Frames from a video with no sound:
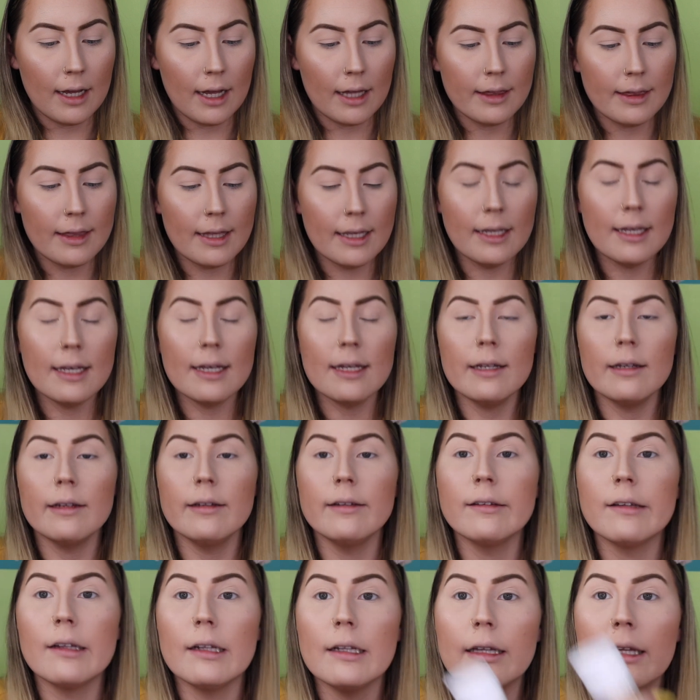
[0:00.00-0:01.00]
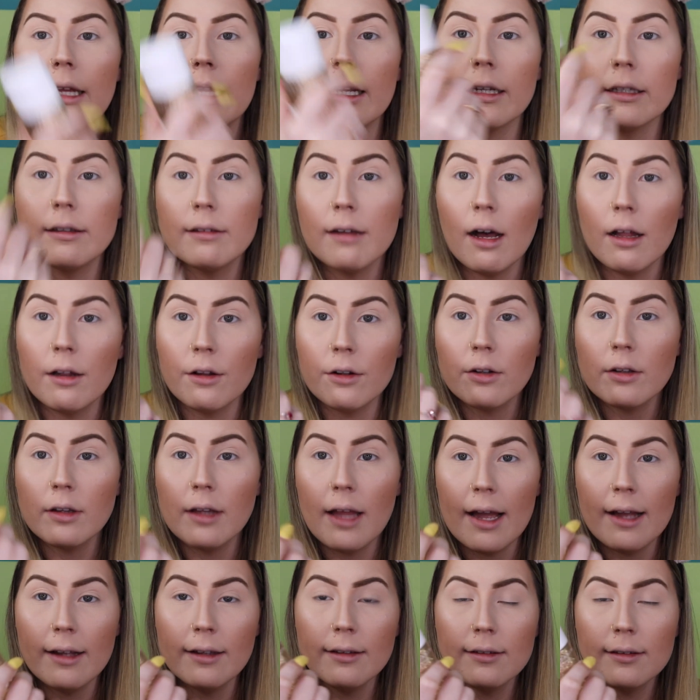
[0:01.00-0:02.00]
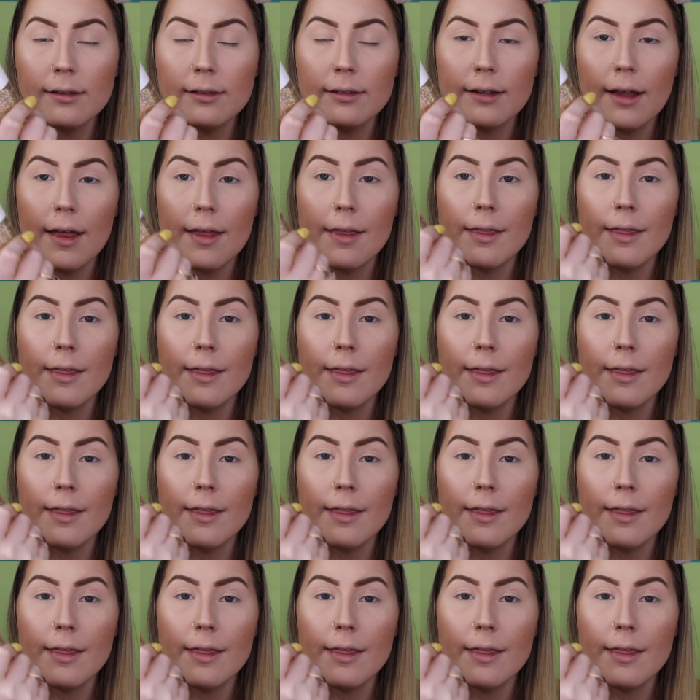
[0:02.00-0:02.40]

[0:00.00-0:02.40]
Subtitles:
I think it is at like $1 less